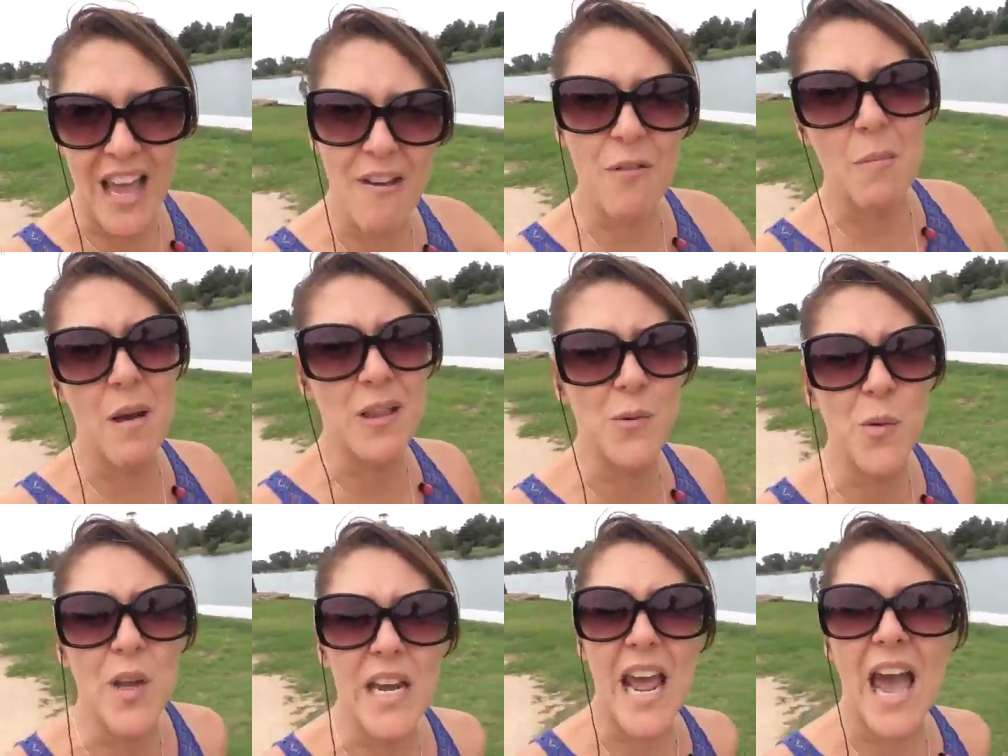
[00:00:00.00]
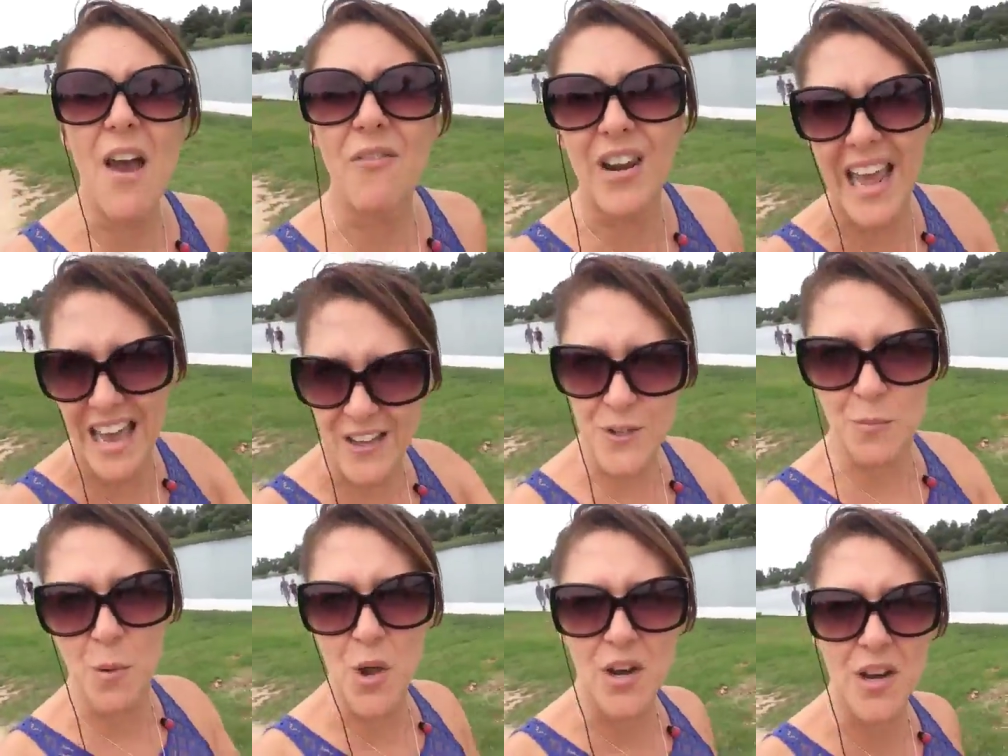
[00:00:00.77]
every month we're going to have an
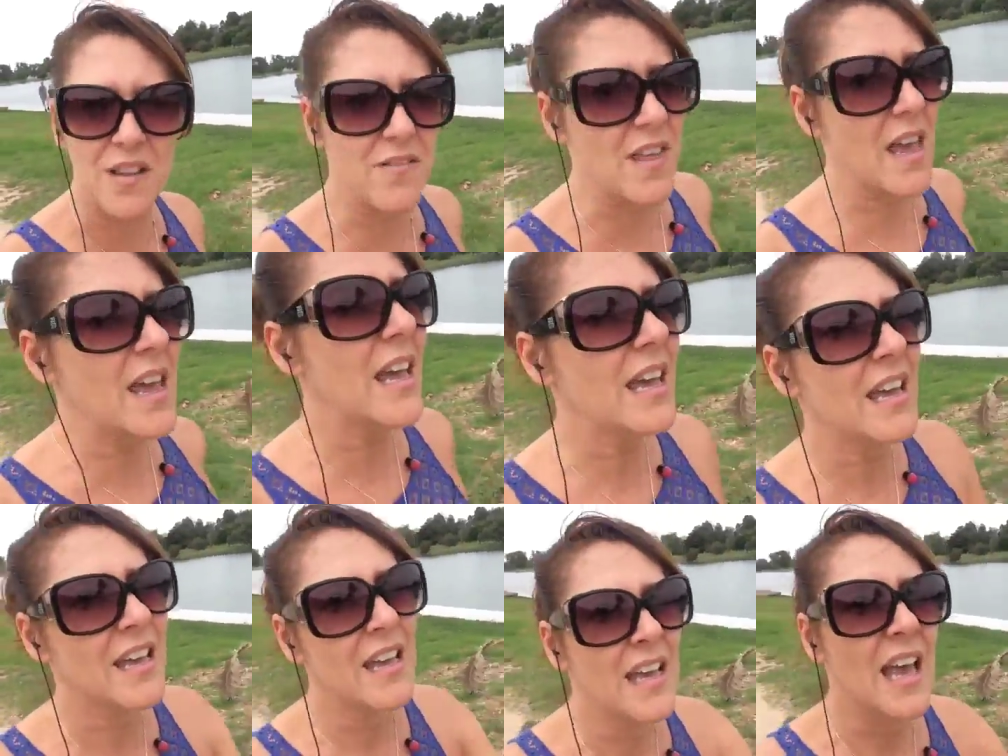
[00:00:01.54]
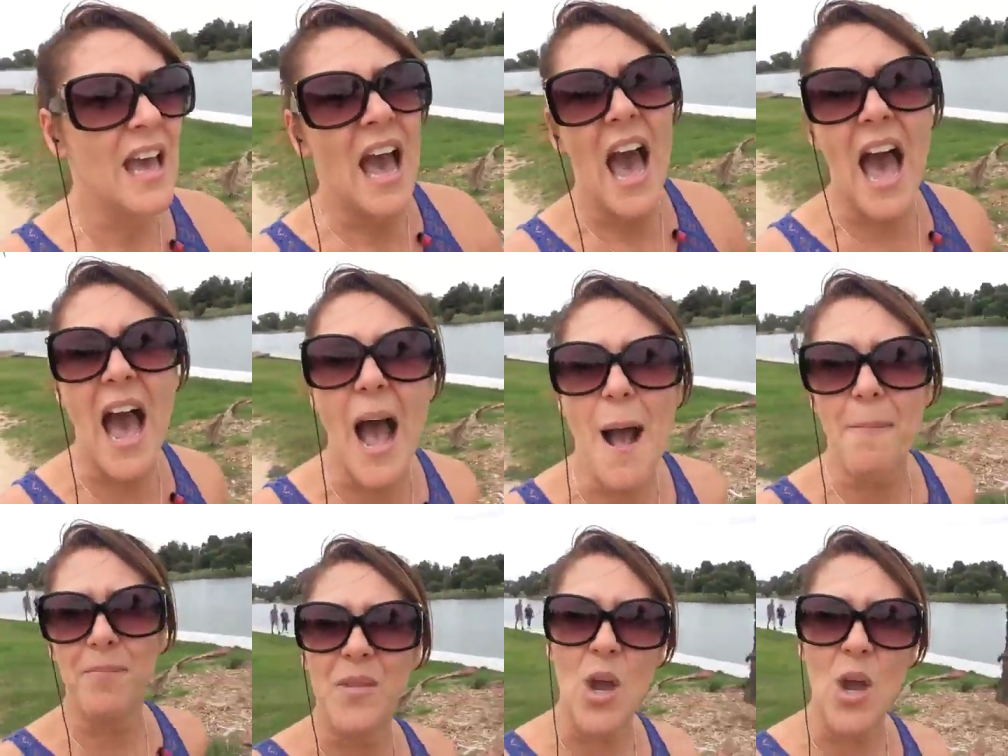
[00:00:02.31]
expert in there, um,